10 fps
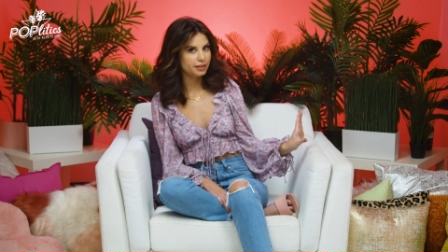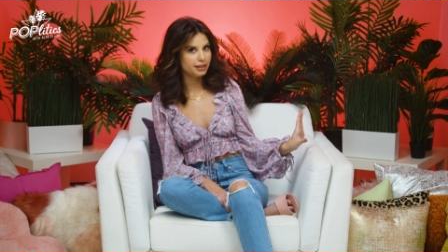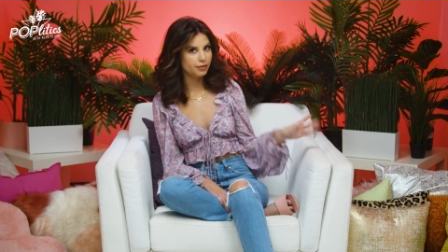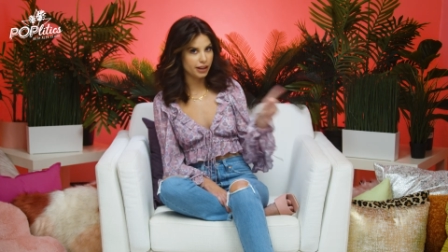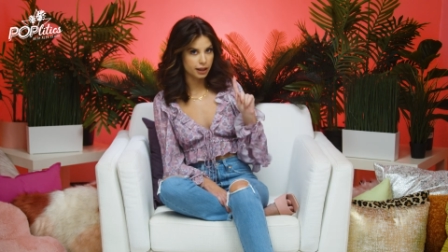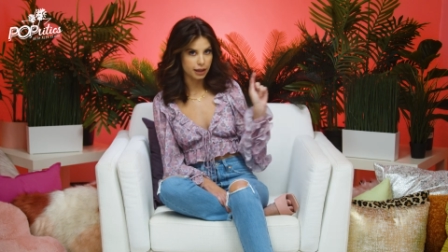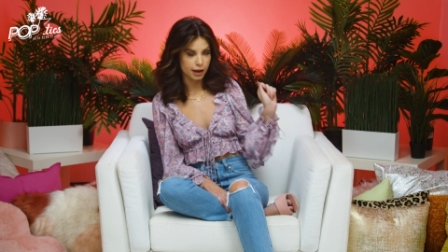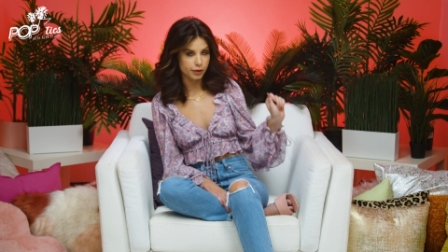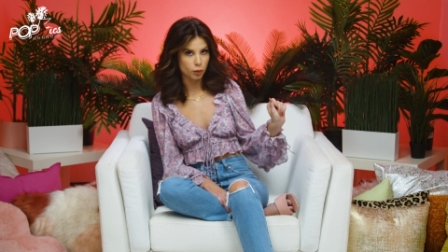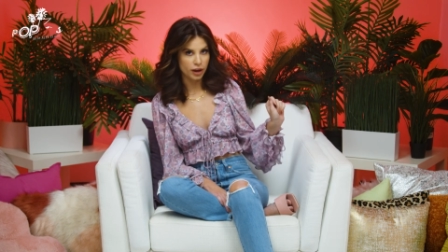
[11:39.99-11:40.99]
Pacific,
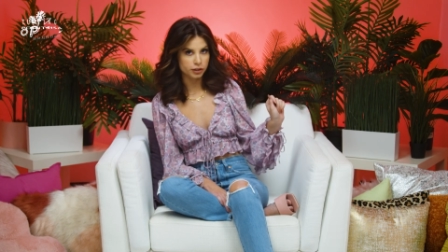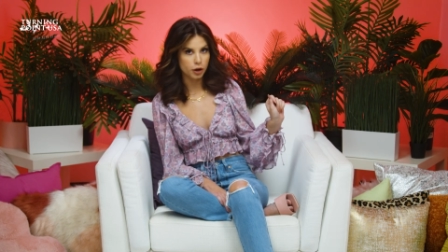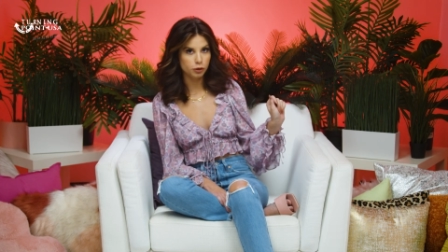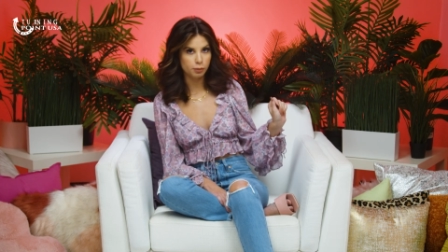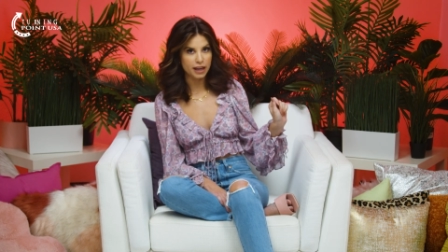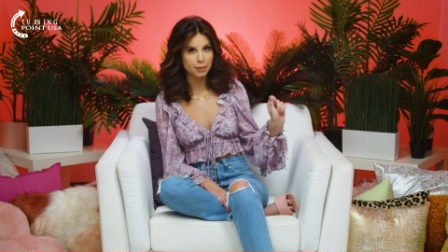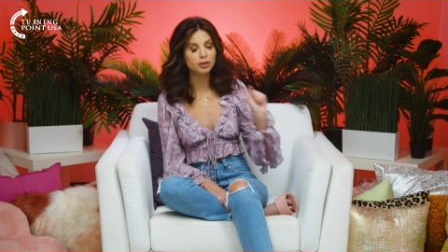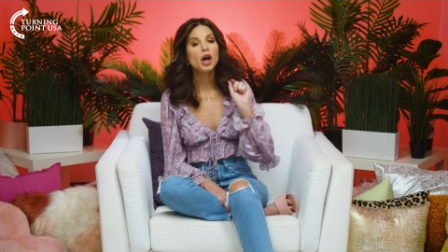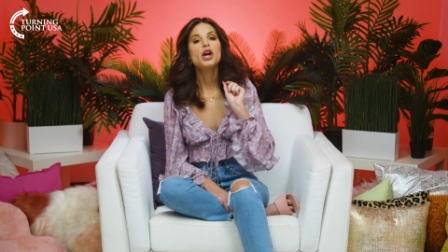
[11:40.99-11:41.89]
lucky for the West Coast peeps,